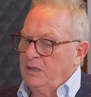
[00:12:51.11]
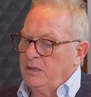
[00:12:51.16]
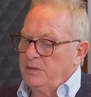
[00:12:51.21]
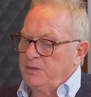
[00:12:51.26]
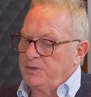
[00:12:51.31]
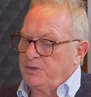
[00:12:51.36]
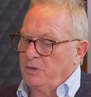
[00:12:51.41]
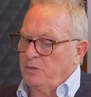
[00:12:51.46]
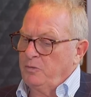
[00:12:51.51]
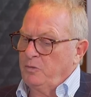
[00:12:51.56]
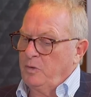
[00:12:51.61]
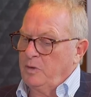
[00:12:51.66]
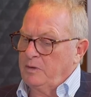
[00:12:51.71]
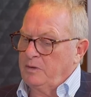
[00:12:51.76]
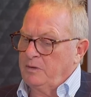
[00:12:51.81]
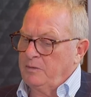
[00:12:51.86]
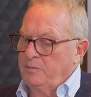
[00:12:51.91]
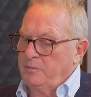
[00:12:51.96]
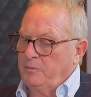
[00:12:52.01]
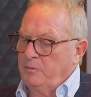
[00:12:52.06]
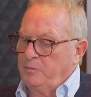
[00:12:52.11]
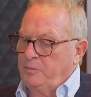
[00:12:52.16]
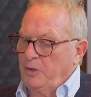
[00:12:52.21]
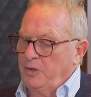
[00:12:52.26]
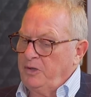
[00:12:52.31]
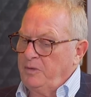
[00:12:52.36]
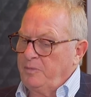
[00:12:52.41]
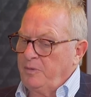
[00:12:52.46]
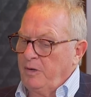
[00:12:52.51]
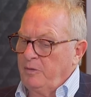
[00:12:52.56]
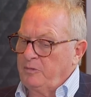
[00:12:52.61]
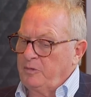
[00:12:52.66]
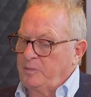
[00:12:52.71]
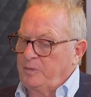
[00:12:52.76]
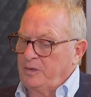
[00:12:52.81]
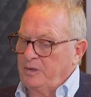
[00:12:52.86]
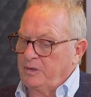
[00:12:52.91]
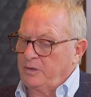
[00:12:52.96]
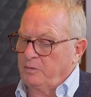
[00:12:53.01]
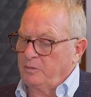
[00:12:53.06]
So part of the problem with
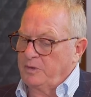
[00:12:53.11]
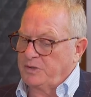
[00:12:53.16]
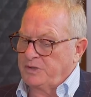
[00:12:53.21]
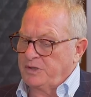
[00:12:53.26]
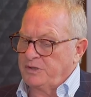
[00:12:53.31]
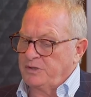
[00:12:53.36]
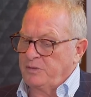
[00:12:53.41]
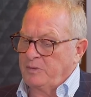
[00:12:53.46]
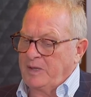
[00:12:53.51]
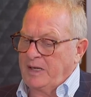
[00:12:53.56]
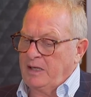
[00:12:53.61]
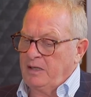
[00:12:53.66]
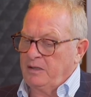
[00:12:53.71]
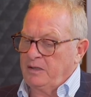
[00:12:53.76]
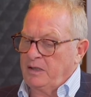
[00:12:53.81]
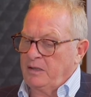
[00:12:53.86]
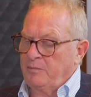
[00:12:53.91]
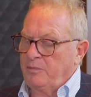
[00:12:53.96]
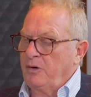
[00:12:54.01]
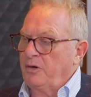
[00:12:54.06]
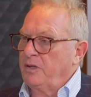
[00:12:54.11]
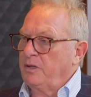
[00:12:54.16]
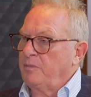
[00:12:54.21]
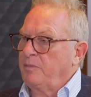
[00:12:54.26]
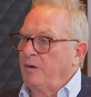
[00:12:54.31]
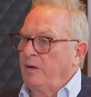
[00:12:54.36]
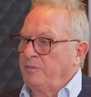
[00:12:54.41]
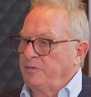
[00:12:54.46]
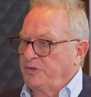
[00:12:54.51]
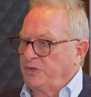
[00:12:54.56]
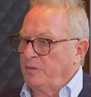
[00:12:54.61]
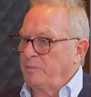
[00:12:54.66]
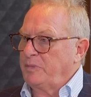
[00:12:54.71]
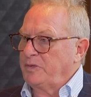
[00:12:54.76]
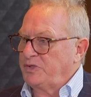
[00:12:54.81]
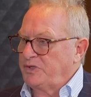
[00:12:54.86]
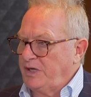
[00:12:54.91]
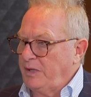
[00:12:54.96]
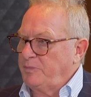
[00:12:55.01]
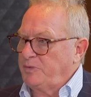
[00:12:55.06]
political risk is the reality, and part of the problem is the
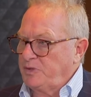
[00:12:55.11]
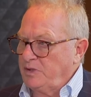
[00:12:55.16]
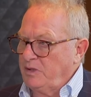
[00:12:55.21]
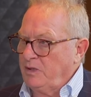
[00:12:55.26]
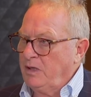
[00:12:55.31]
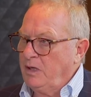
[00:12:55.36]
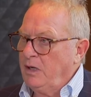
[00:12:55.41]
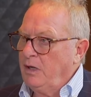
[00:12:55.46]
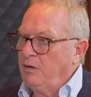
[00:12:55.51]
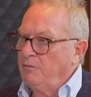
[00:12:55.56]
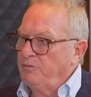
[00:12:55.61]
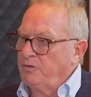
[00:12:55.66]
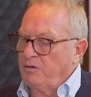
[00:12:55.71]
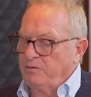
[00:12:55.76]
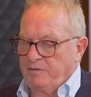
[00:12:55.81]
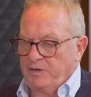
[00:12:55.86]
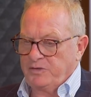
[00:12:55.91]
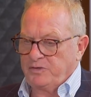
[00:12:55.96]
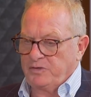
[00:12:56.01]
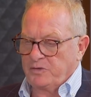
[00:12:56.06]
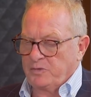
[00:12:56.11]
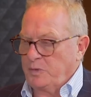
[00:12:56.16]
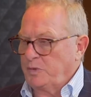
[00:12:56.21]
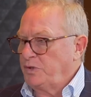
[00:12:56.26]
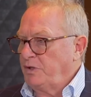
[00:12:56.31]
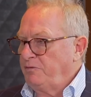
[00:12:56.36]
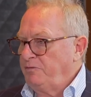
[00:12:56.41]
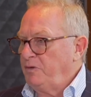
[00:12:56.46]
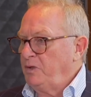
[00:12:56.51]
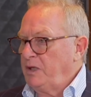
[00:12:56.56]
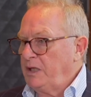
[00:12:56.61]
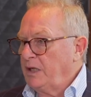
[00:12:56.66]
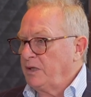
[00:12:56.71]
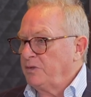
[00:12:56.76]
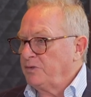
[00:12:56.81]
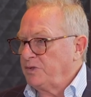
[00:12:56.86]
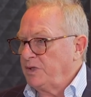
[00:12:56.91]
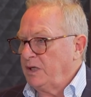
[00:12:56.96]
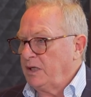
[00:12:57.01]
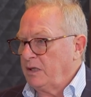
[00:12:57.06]
perception for investors, which I fully
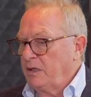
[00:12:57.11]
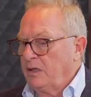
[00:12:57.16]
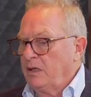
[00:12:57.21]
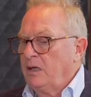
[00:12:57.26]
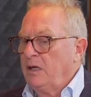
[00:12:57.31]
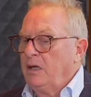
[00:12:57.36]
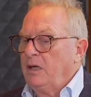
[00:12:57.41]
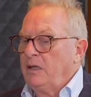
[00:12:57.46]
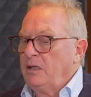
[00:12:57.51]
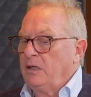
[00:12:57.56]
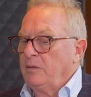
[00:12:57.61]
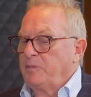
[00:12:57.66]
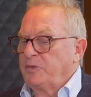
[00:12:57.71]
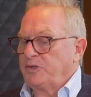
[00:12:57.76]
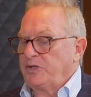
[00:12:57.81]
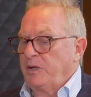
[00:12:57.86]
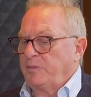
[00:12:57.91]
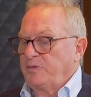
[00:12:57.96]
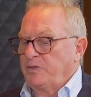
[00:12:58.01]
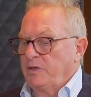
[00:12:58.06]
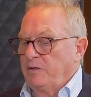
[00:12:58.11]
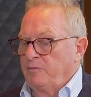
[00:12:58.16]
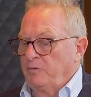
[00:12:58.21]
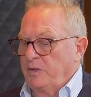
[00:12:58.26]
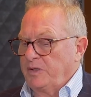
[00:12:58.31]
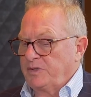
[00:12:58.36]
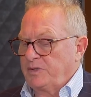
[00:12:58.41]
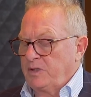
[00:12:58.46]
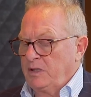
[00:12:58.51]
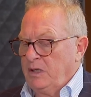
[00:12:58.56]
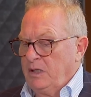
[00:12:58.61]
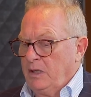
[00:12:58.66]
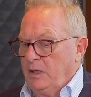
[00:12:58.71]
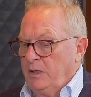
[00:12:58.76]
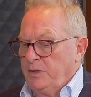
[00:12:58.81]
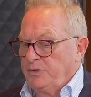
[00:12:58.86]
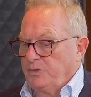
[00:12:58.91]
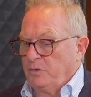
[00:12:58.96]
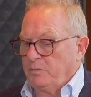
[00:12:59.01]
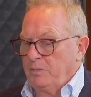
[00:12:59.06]
understand, the perception of risk.
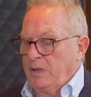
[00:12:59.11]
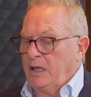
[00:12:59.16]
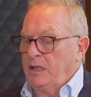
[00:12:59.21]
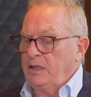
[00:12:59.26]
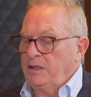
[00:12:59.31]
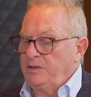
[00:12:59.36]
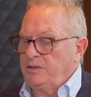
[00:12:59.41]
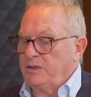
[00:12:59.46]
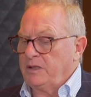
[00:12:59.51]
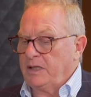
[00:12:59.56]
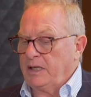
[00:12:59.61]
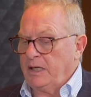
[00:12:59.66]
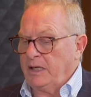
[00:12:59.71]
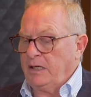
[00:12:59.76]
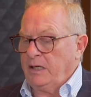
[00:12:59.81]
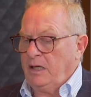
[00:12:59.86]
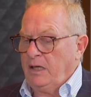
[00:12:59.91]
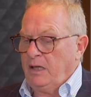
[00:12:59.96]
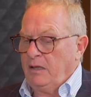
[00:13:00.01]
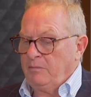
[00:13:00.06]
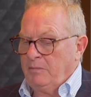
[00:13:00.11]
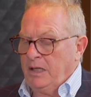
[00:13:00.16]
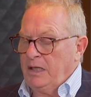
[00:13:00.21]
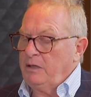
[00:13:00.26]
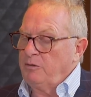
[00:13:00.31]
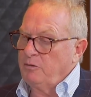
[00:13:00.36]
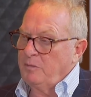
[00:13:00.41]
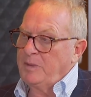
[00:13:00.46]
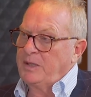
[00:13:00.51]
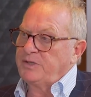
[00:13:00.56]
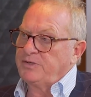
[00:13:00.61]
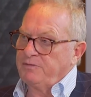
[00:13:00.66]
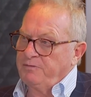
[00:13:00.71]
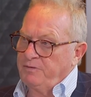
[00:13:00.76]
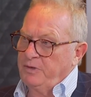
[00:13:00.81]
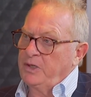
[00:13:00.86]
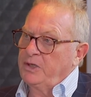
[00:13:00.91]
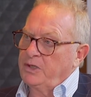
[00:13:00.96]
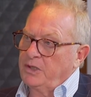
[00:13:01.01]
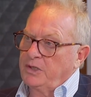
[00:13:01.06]
So Mali remains a
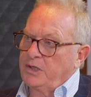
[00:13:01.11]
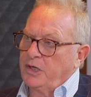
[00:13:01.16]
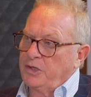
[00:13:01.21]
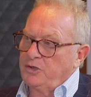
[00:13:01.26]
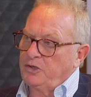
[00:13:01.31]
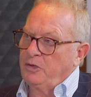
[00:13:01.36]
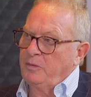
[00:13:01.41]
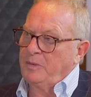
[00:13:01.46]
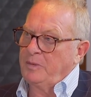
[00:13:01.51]
very good country to